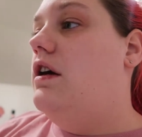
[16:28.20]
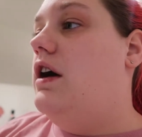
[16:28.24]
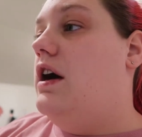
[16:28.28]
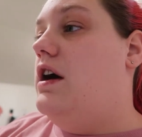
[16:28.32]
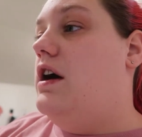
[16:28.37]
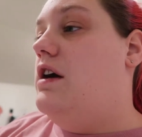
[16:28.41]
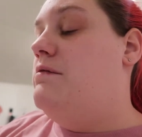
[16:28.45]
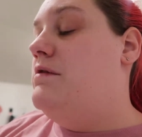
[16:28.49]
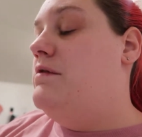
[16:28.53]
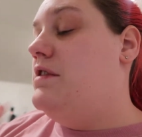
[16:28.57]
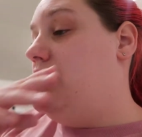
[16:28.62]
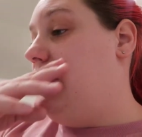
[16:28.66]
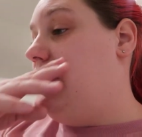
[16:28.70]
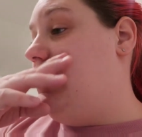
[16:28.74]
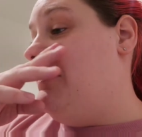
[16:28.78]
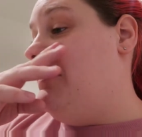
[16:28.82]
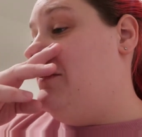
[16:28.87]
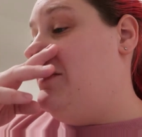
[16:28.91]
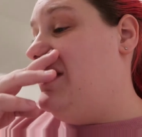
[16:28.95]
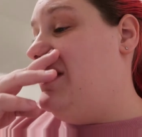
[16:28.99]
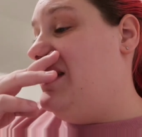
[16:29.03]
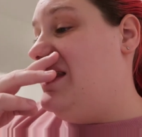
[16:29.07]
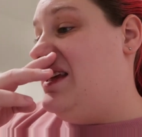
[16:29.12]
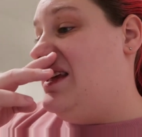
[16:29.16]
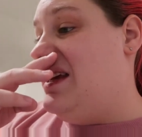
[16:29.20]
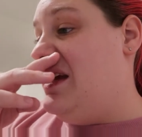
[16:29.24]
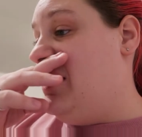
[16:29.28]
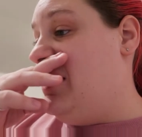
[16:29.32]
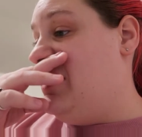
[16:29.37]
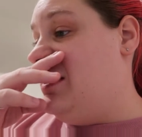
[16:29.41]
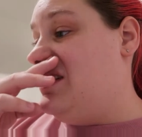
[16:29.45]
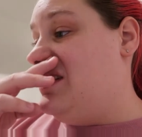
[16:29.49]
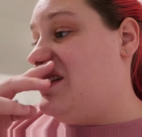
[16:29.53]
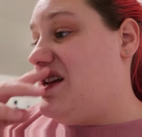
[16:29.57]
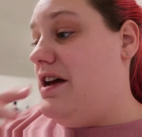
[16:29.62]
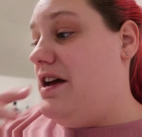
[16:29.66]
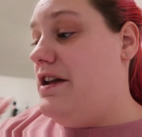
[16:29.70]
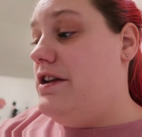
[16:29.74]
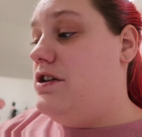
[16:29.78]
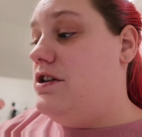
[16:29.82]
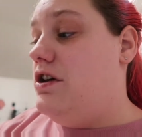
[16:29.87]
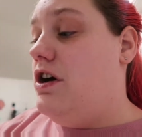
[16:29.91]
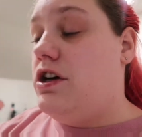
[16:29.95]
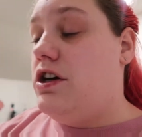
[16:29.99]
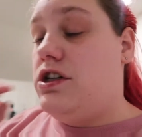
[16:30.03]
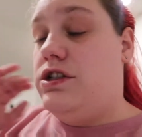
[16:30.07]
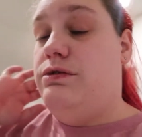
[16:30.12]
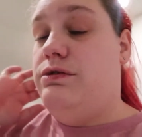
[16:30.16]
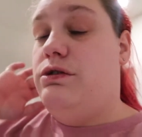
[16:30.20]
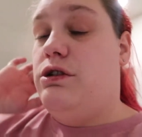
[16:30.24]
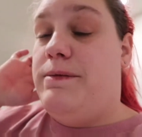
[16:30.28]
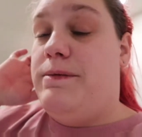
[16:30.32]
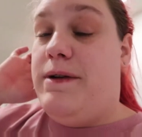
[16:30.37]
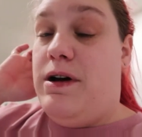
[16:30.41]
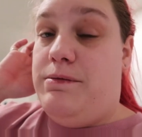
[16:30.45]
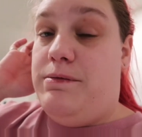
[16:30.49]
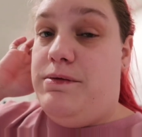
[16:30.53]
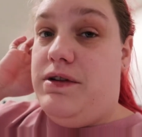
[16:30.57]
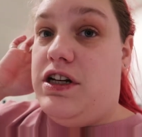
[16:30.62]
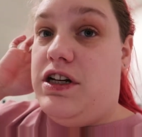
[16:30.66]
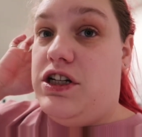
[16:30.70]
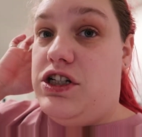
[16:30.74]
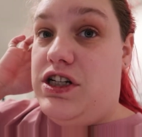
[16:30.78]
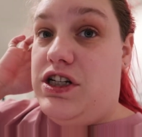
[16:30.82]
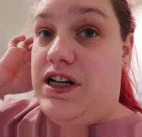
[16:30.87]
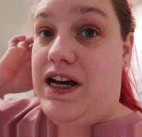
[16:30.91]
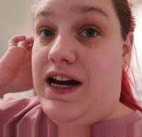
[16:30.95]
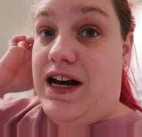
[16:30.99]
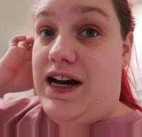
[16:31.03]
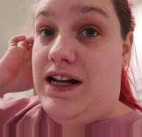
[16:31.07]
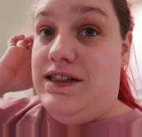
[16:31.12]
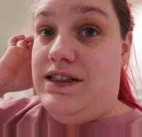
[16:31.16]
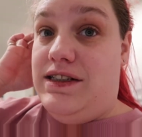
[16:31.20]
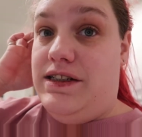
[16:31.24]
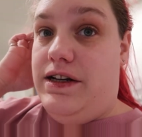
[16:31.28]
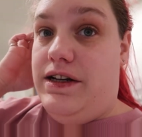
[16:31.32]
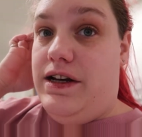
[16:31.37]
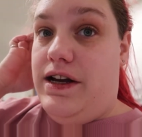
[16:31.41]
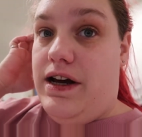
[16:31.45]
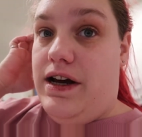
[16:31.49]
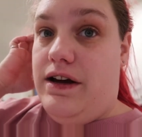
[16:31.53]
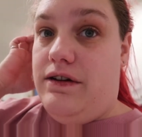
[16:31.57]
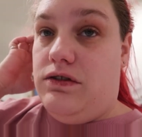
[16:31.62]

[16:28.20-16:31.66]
Um, the TV thing I just kind of talked to her about because she hadn't